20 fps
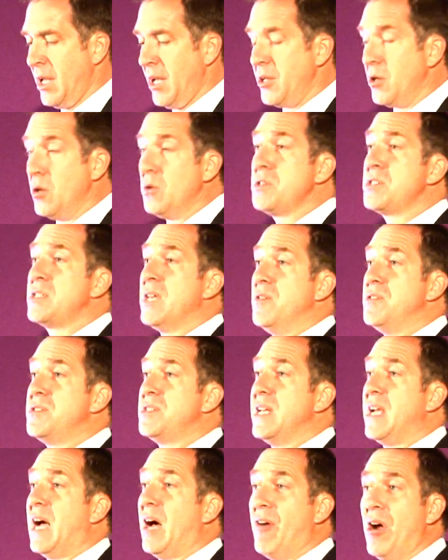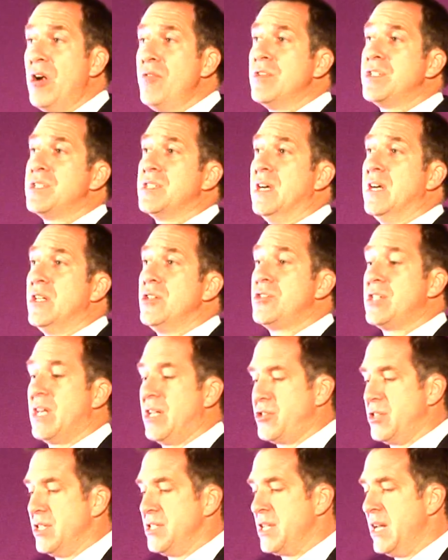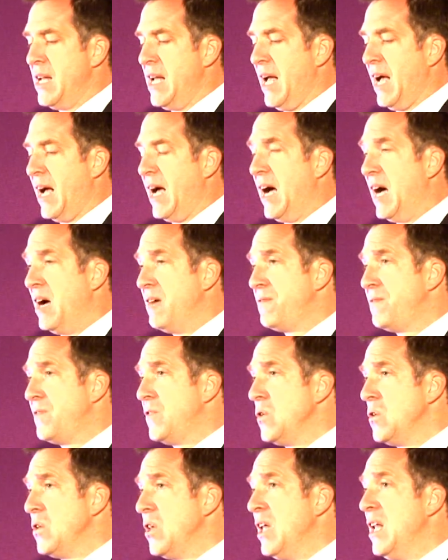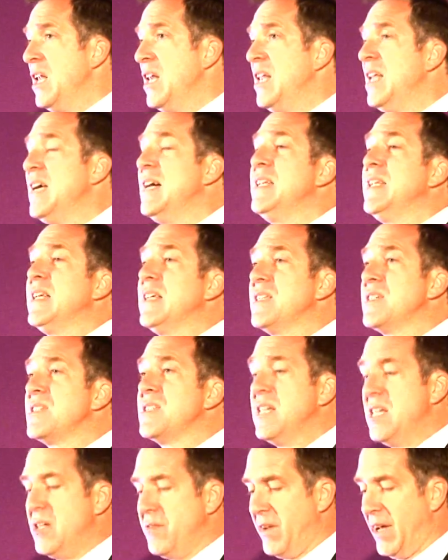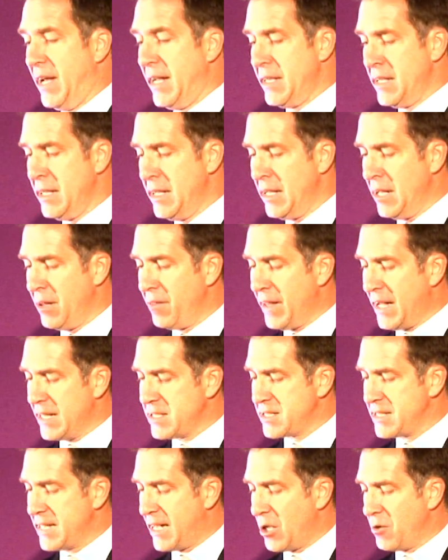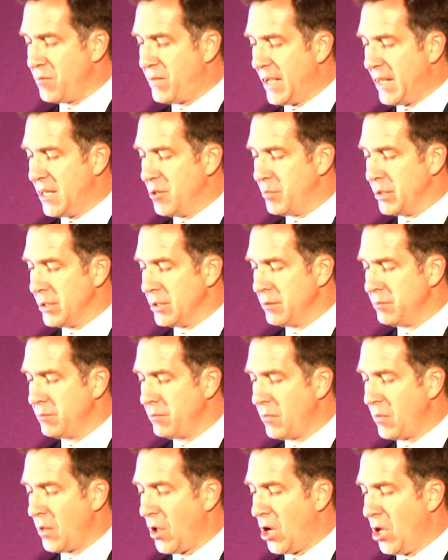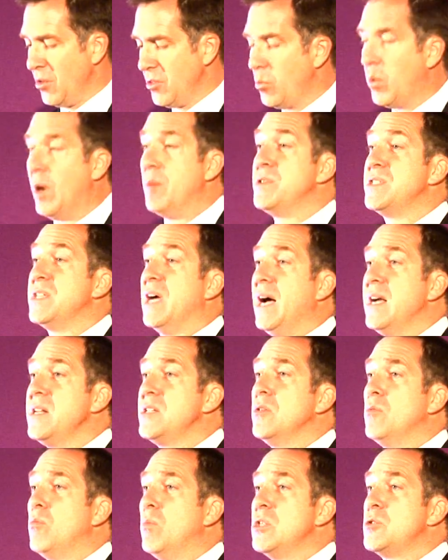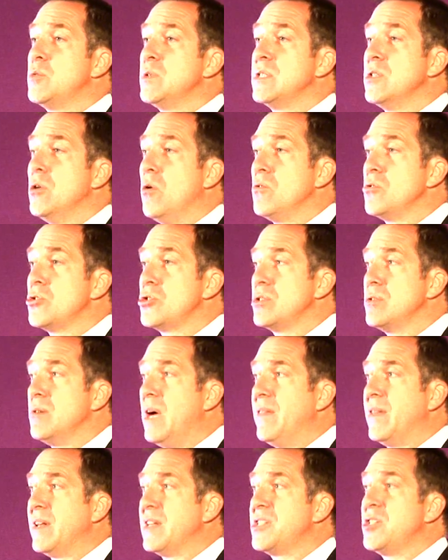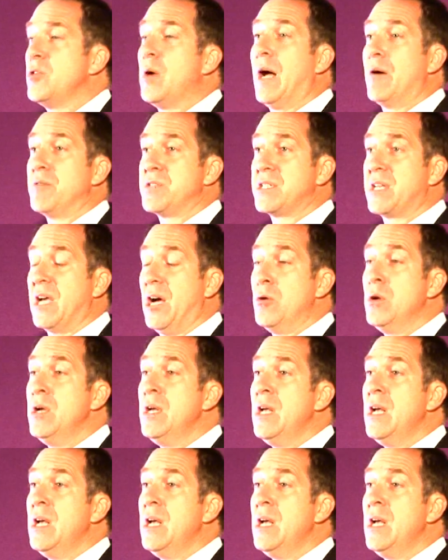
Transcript: You'll also see our own research, such as our full learning survey. That's now available on the website, which was launched, I think, 2 hours ago,